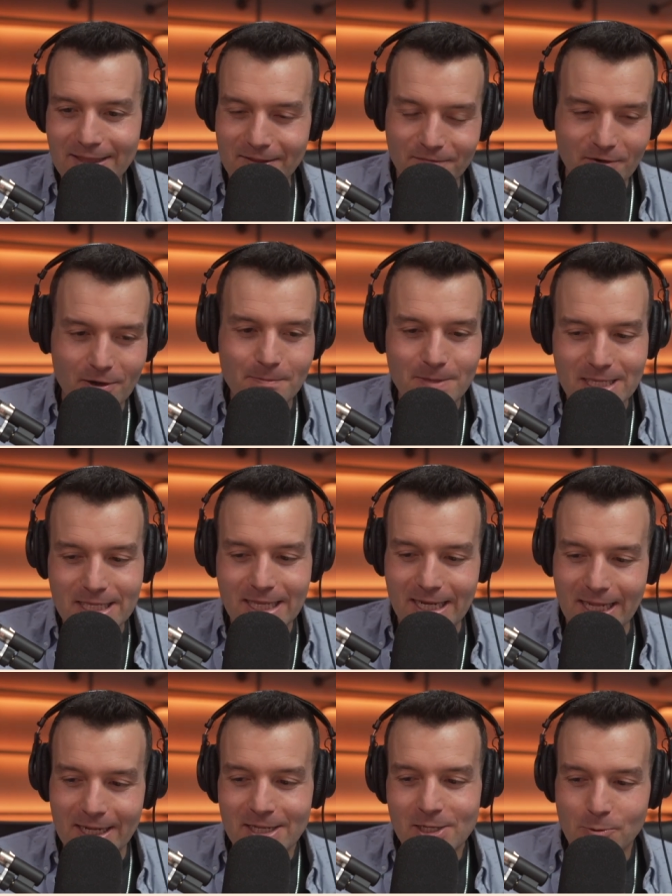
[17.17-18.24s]
At the very
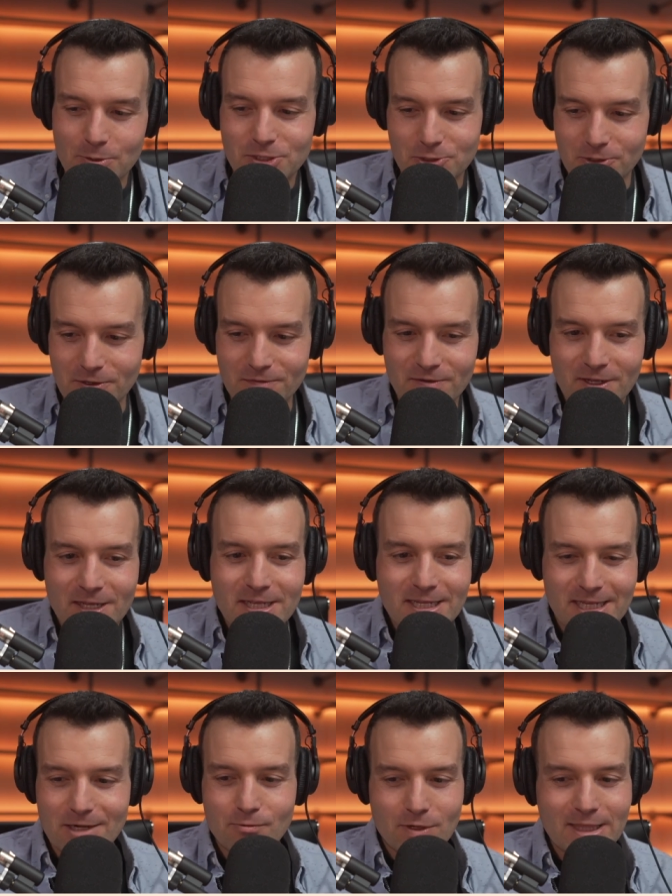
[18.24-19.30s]
beginning, we sort of
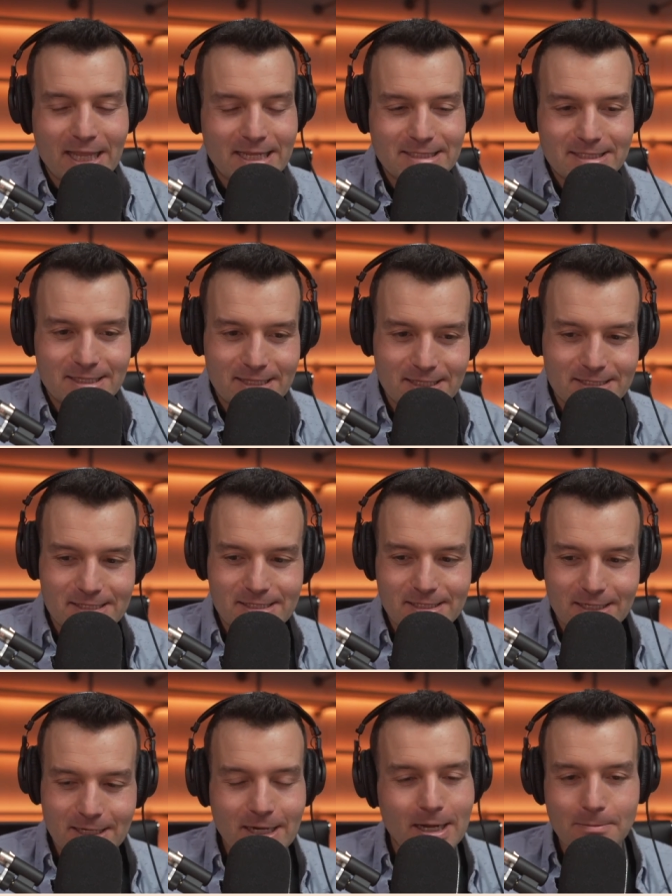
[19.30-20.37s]
can relate to this
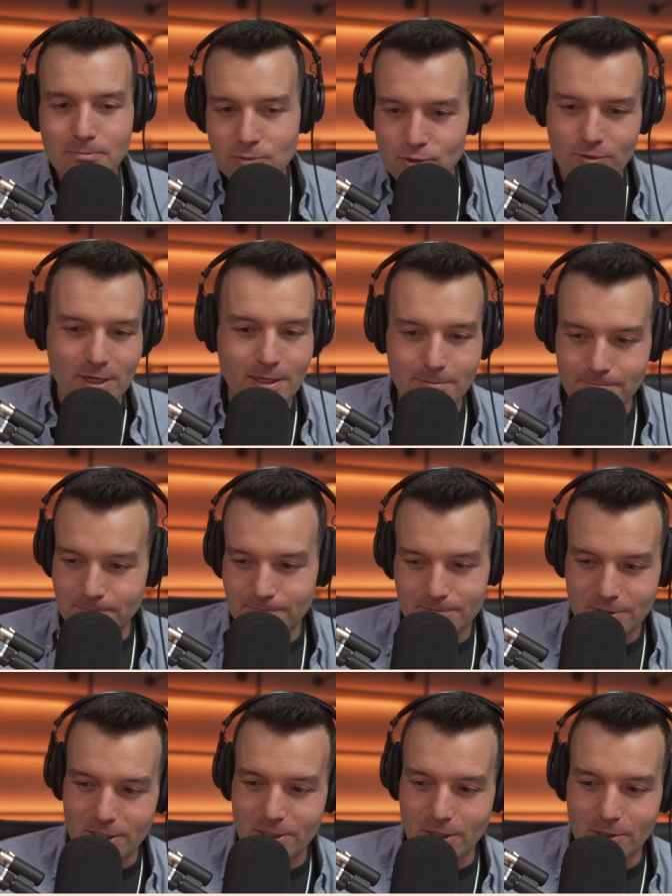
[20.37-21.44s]
humdrum,
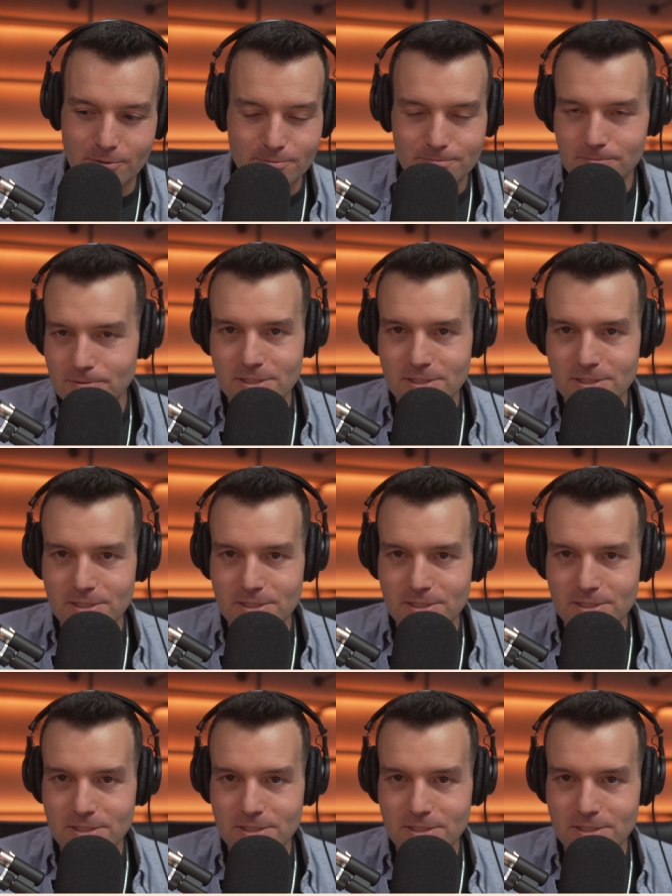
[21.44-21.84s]
you know,